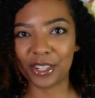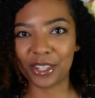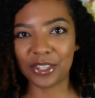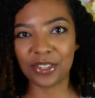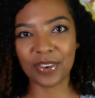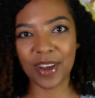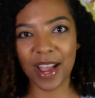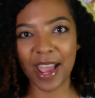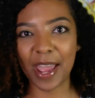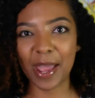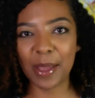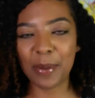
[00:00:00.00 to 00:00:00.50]

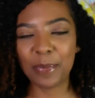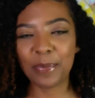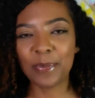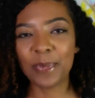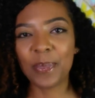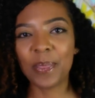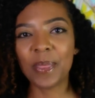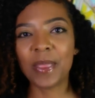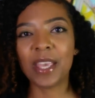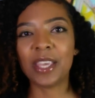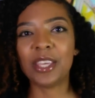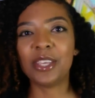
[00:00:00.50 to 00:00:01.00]
right?
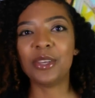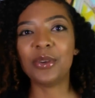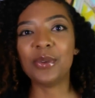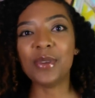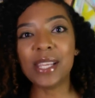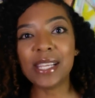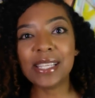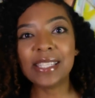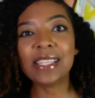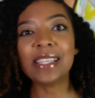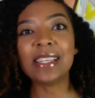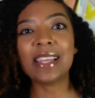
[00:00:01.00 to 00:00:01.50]
You
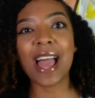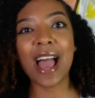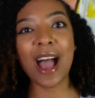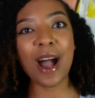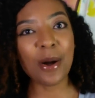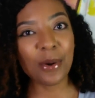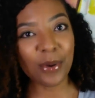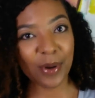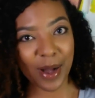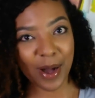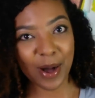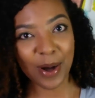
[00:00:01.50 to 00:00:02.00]
need to
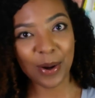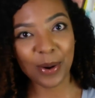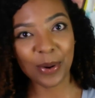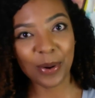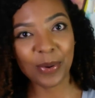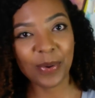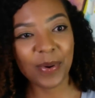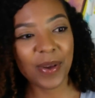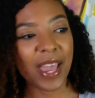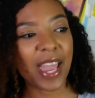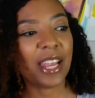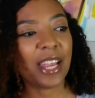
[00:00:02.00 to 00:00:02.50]
now
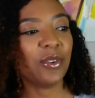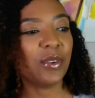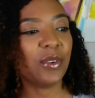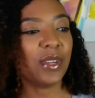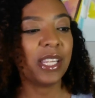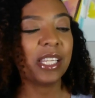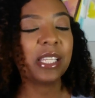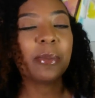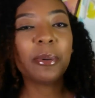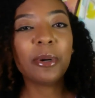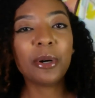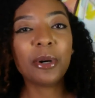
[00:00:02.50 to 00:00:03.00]
go and you
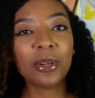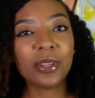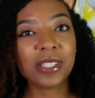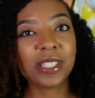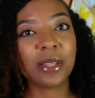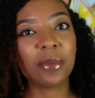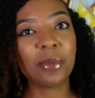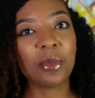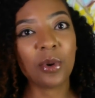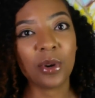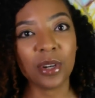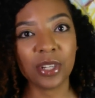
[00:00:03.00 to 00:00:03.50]
need to pull
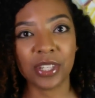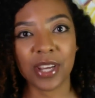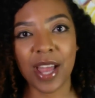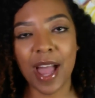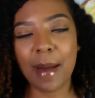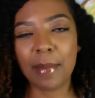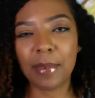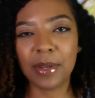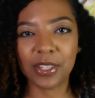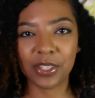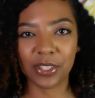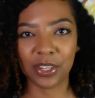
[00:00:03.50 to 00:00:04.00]
some more
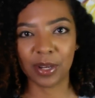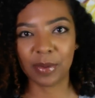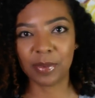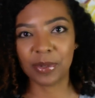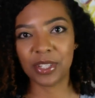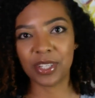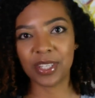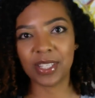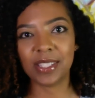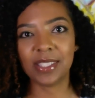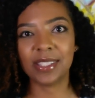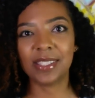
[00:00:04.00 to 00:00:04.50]
job
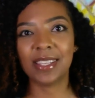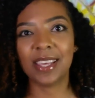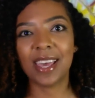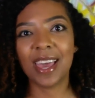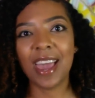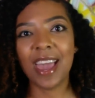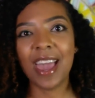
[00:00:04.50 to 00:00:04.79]
descriptions.